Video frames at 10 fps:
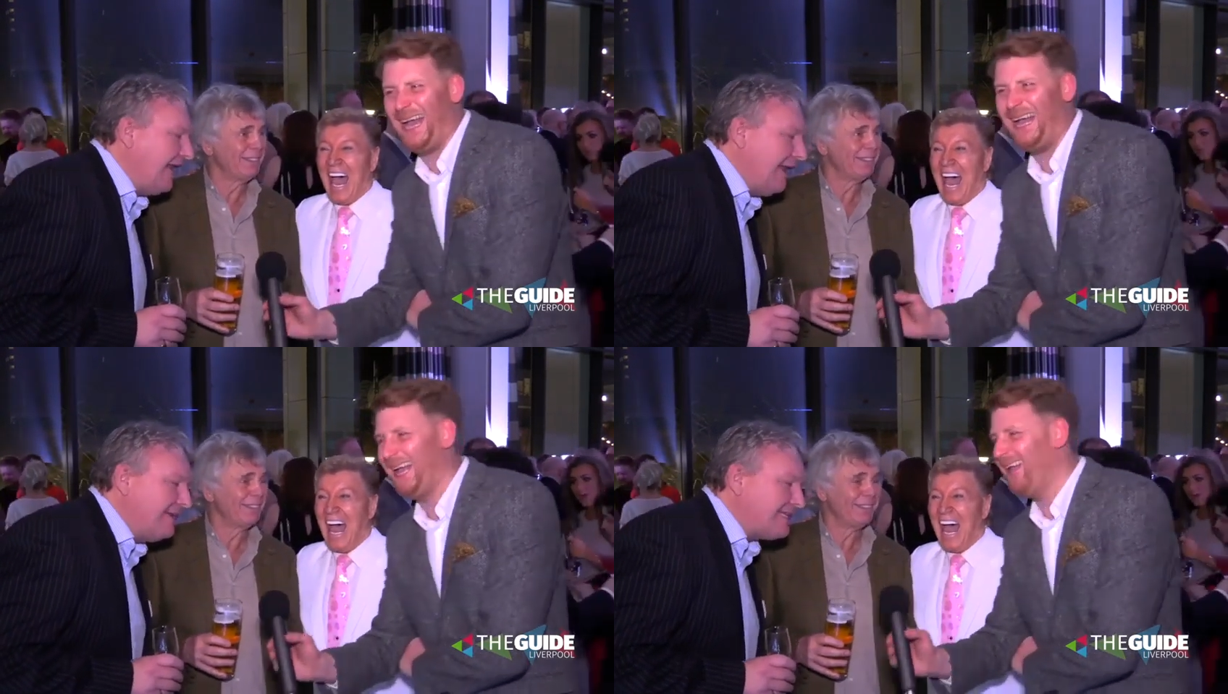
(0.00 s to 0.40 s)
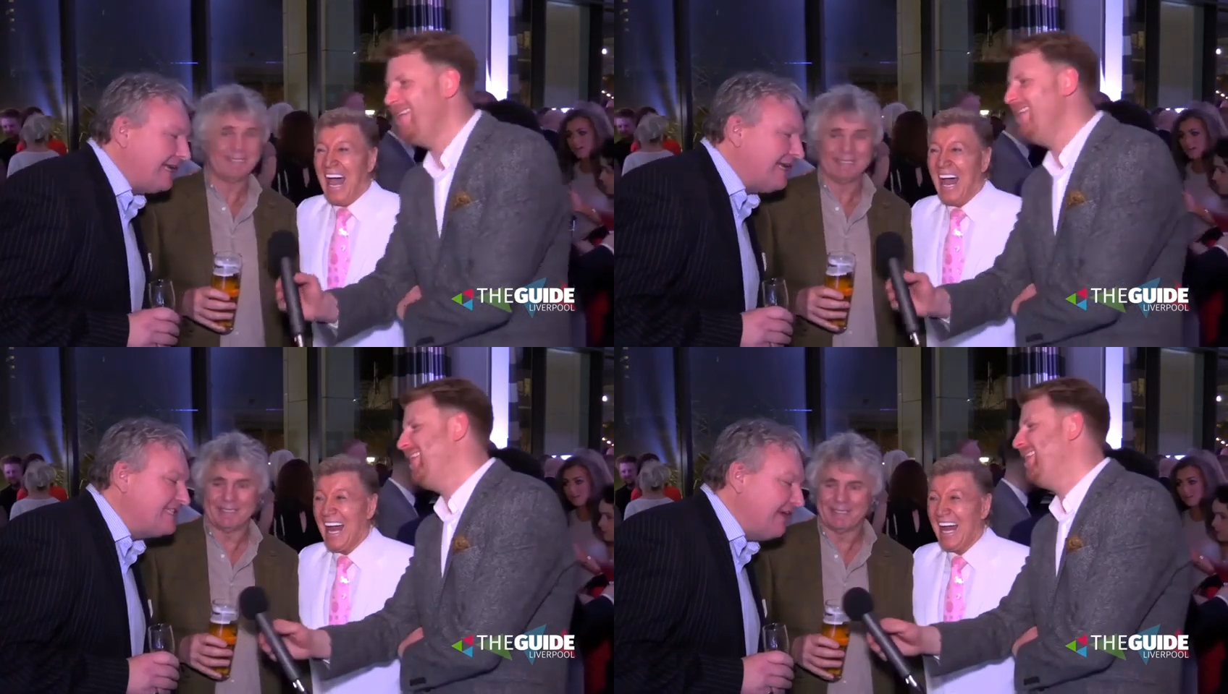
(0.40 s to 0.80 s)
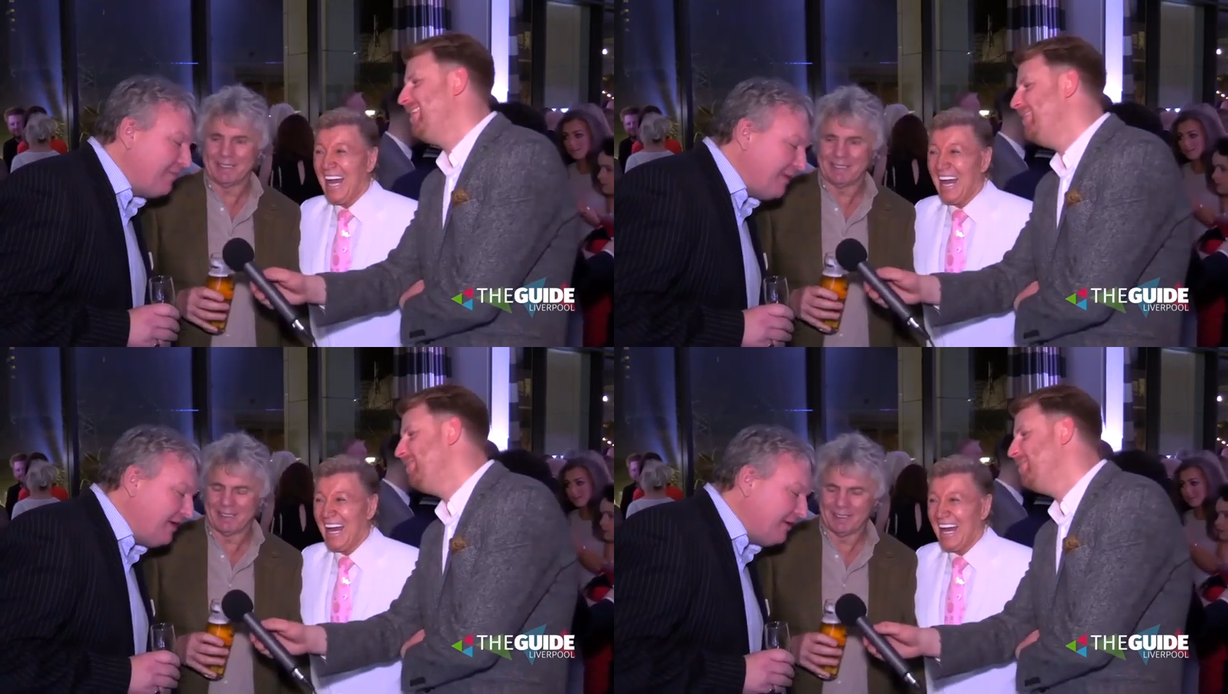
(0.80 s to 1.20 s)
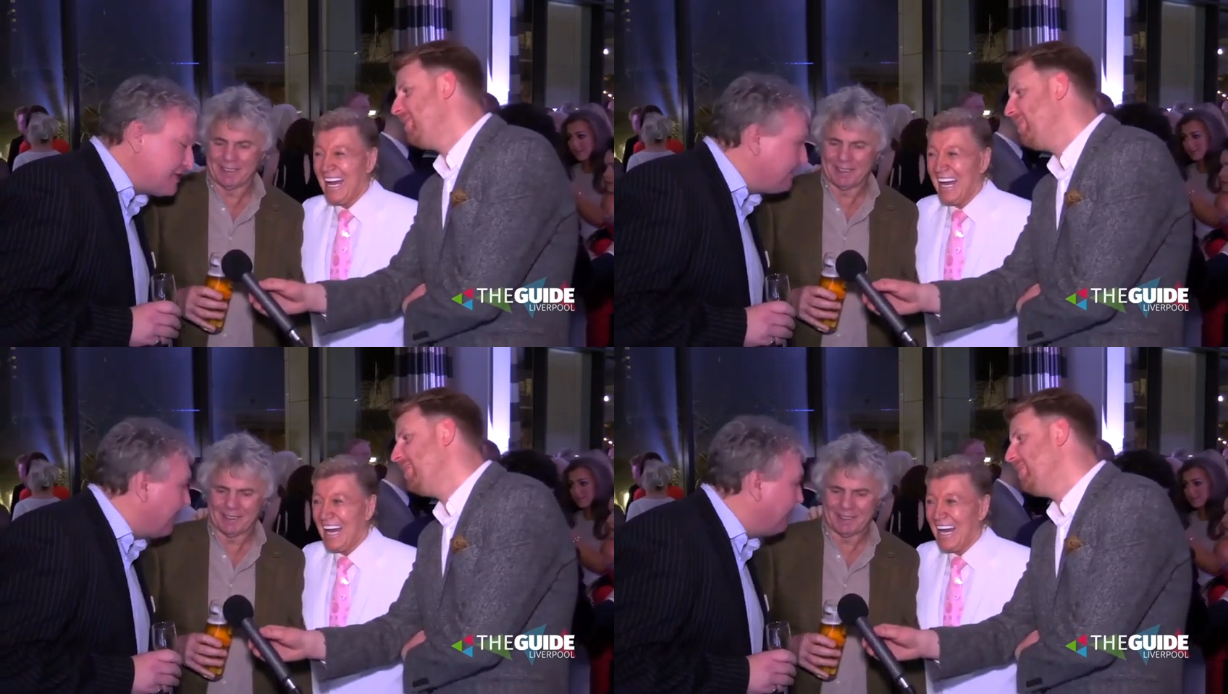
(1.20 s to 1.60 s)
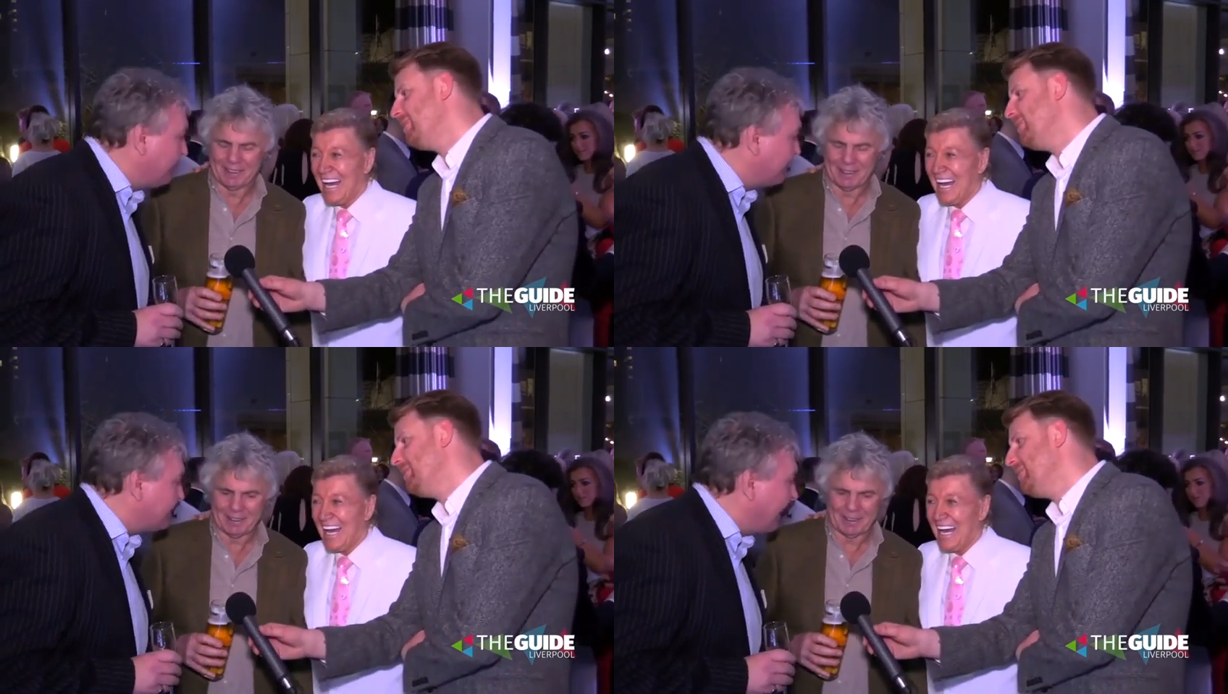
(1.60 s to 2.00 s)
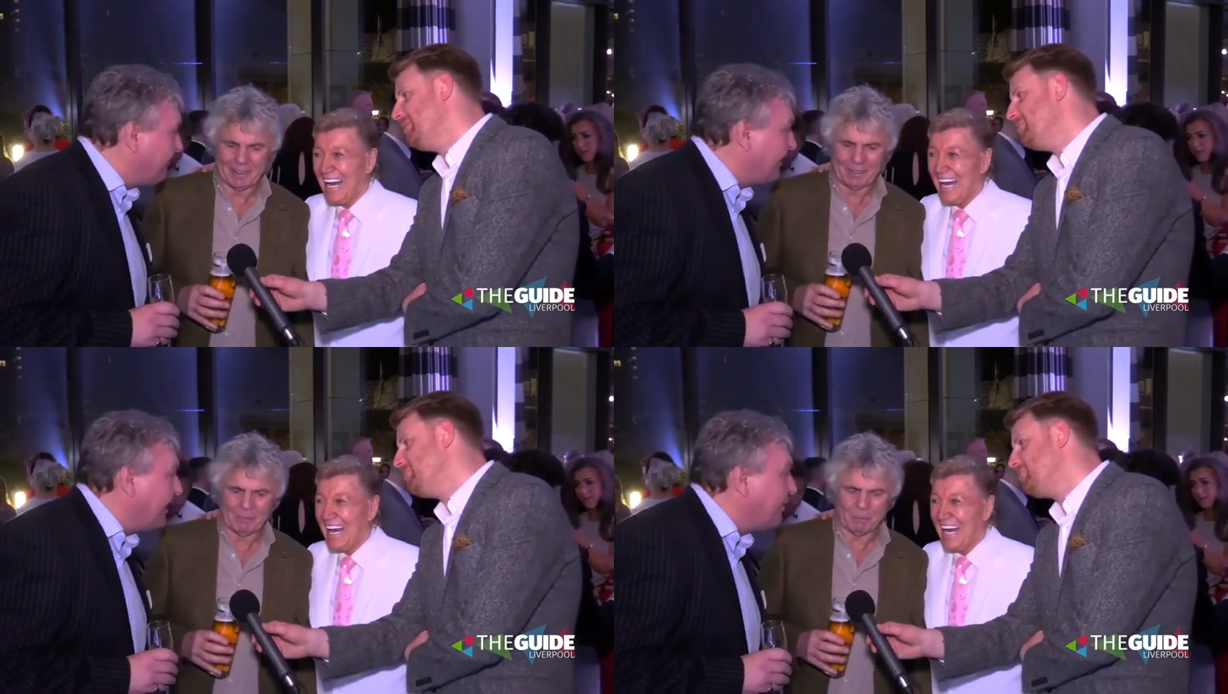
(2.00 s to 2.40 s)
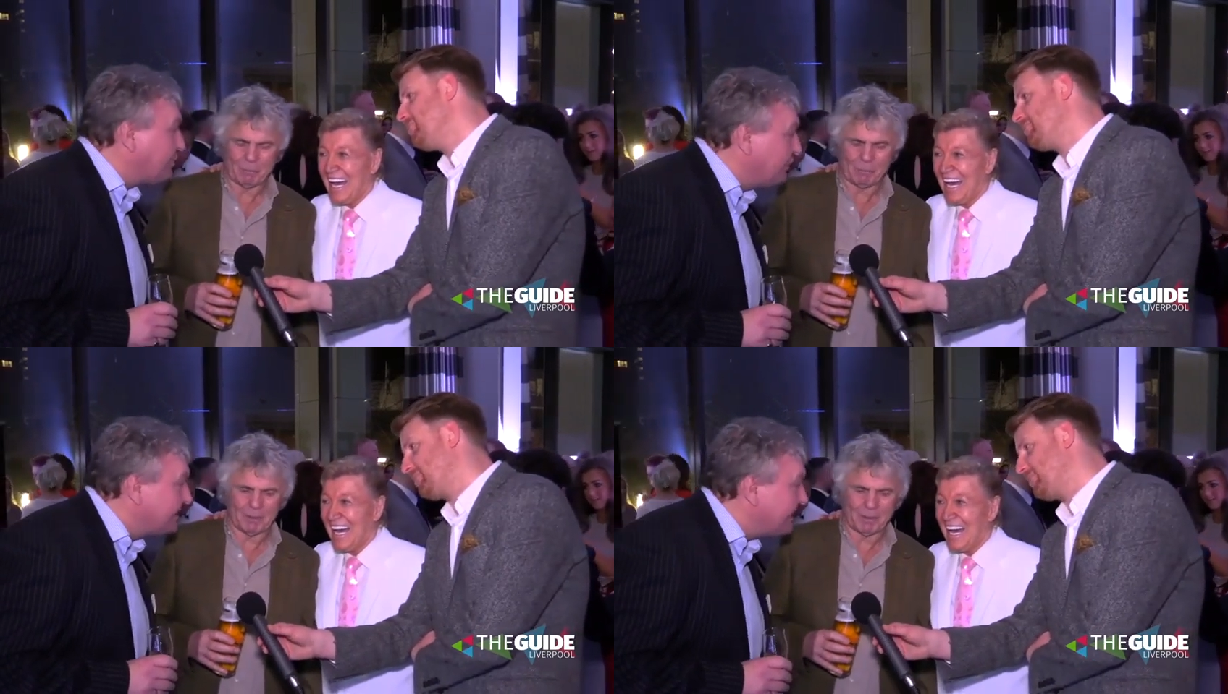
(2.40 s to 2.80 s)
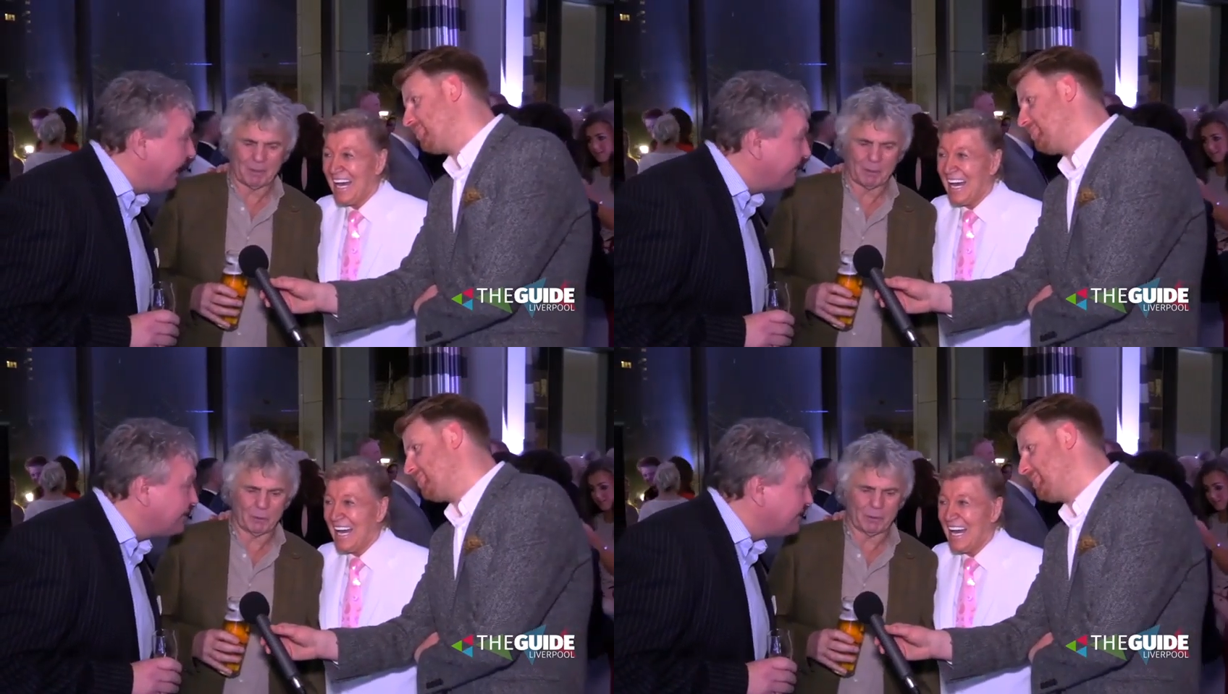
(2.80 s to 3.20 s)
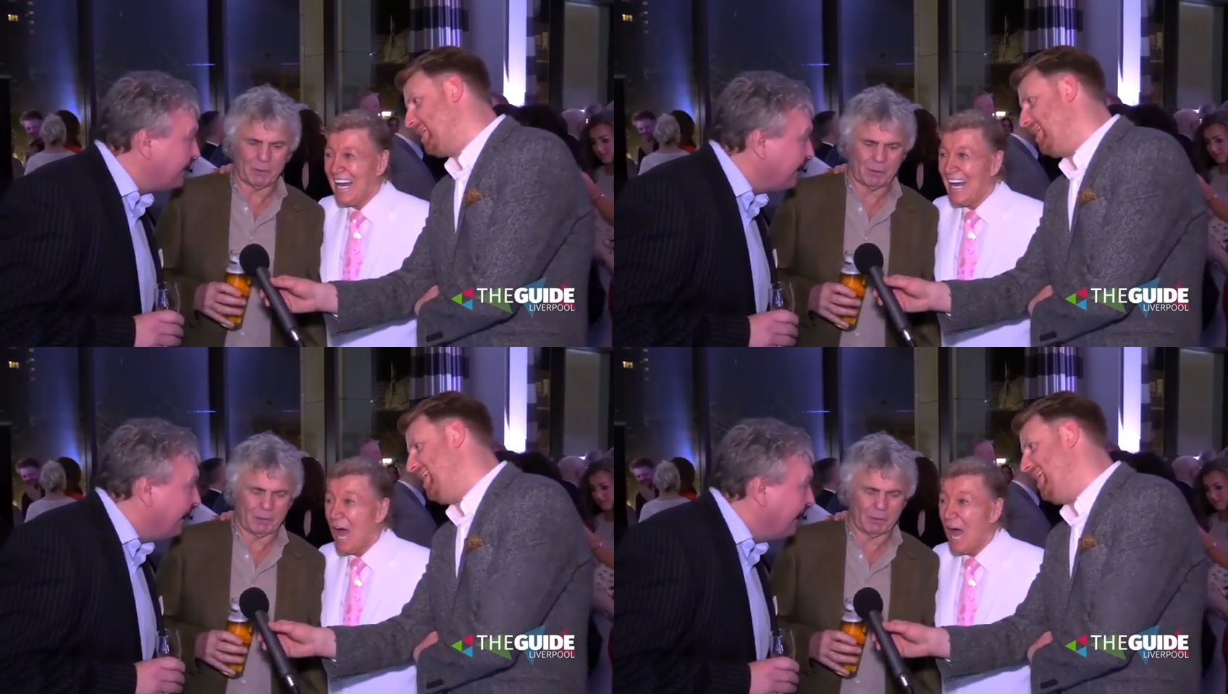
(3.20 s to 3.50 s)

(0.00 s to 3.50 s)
Speaker 1: and let me tell you, he's never been on a springboard in his life, but he knows all the dives, doesn't he?